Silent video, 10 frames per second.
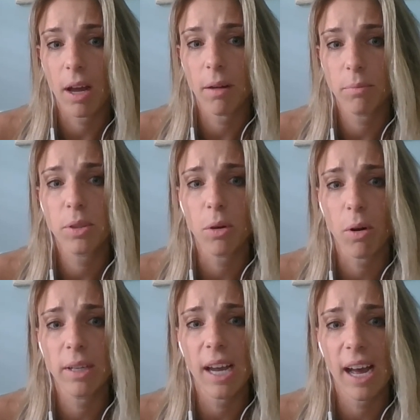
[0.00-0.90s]
Um,
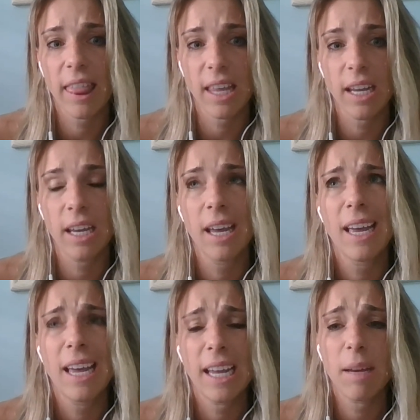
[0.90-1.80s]
so, yeah, I think
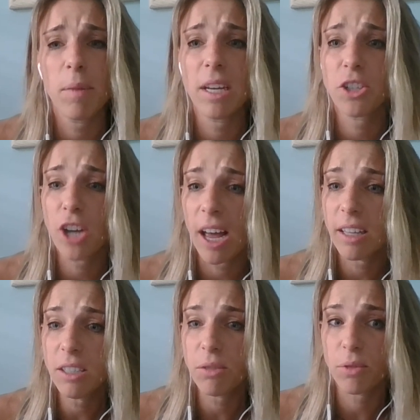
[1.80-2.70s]
it can be a
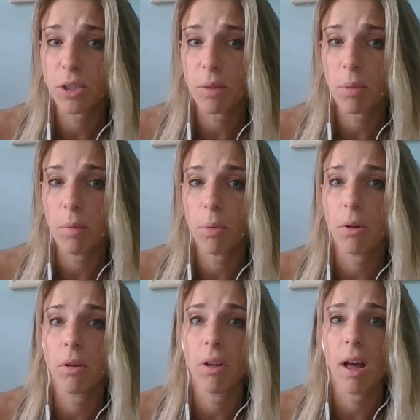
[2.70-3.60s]
challenge for some
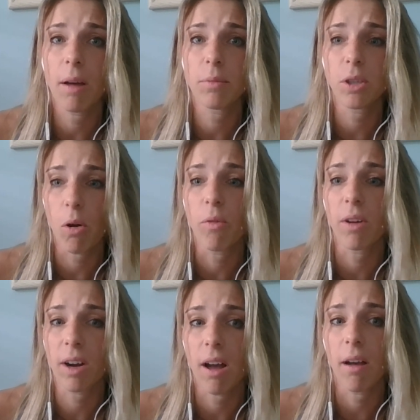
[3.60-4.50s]
people um, to
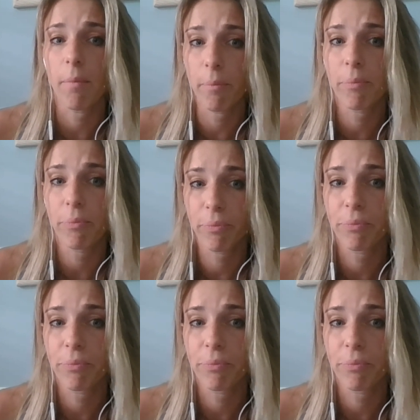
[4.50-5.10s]
overcome.